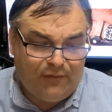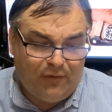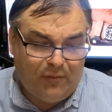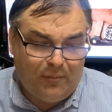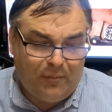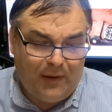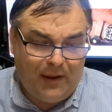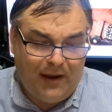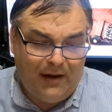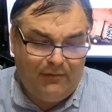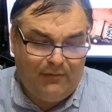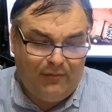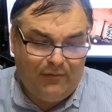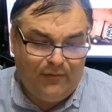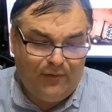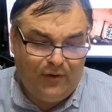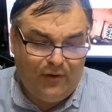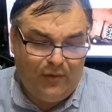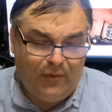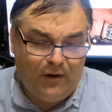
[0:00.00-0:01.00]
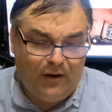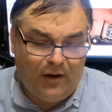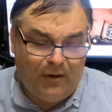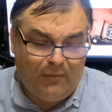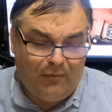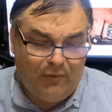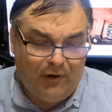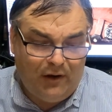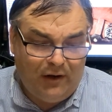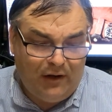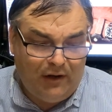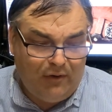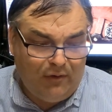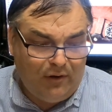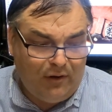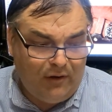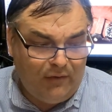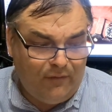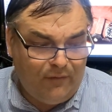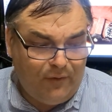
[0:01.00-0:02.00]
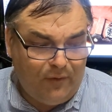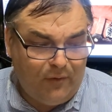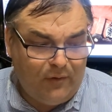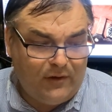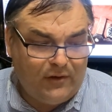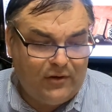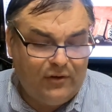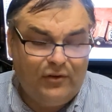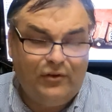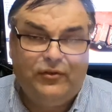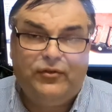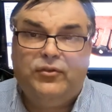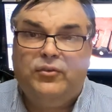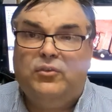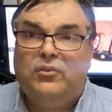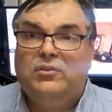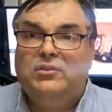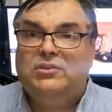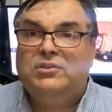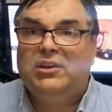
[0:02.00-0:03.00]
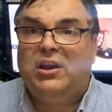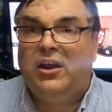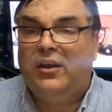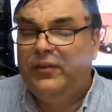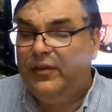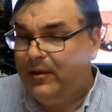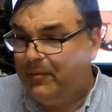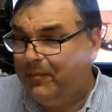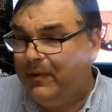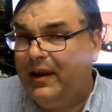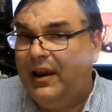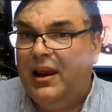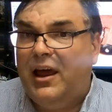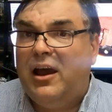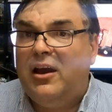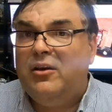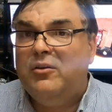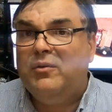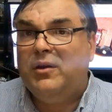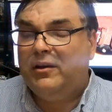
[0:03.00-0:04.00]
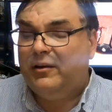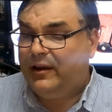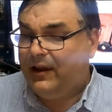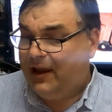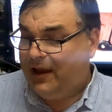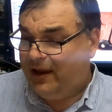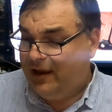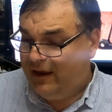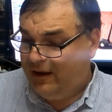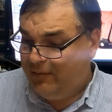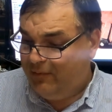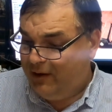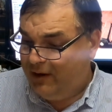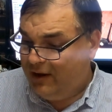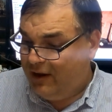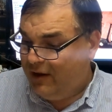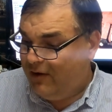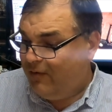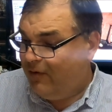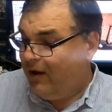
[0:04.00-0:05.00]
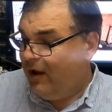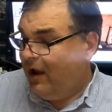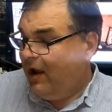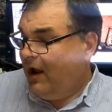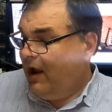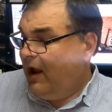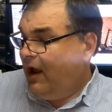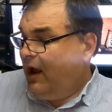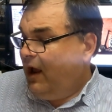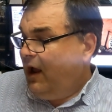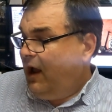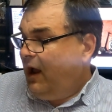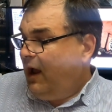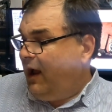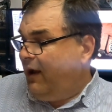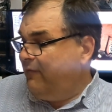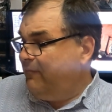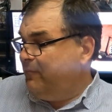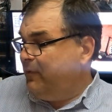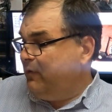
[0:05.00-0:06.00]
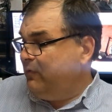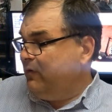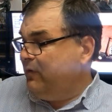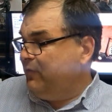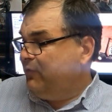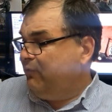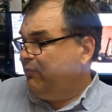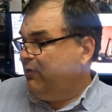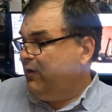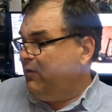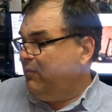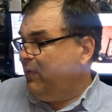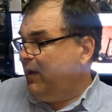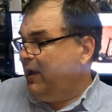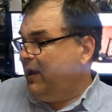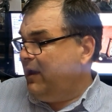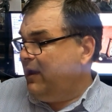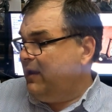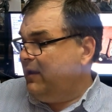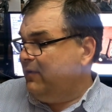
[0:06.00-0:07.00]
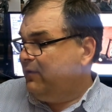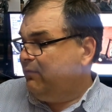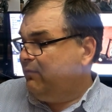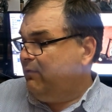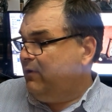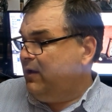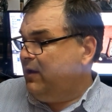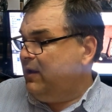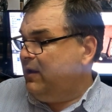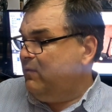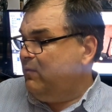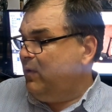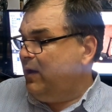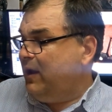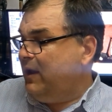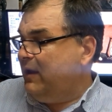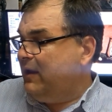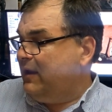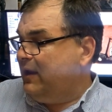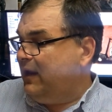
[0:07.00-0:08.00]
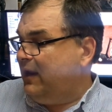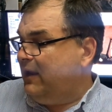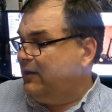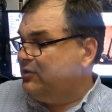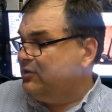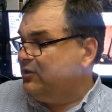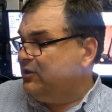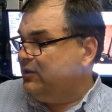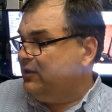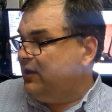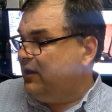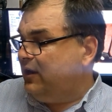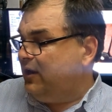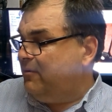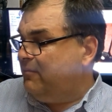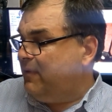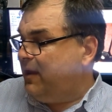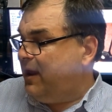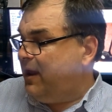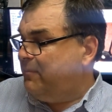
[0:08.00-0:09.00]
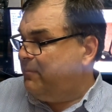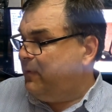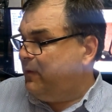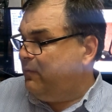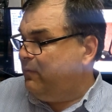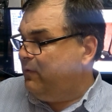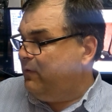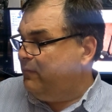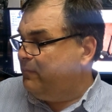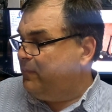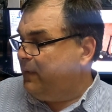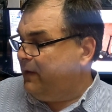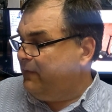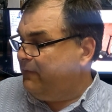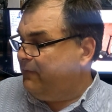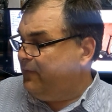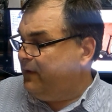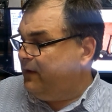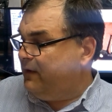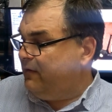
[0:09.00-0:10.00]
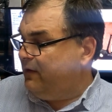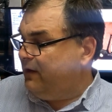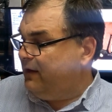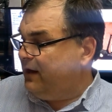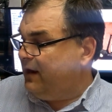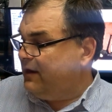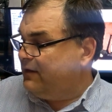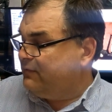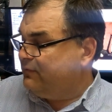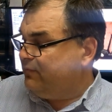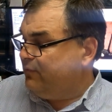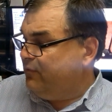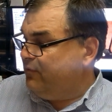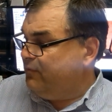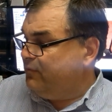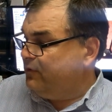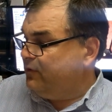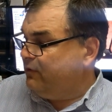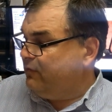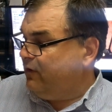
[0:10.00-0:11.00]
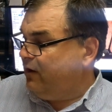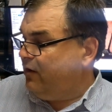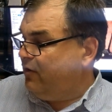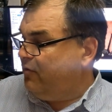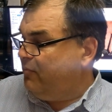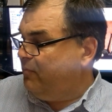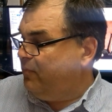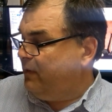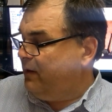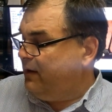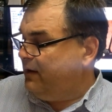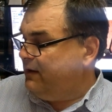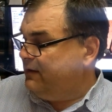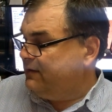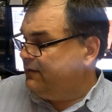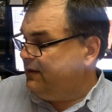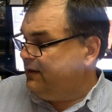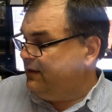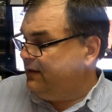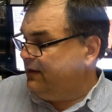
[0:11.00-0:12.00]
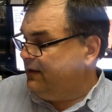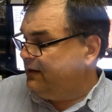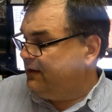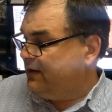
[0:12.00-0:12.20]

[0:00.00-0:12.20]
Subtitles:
for a paid review, and I'm really looking forward to your thoughts on the below. Okay, here we go. I've built a three-way collection that I'm happy with, but feel it has room to grow. Please see the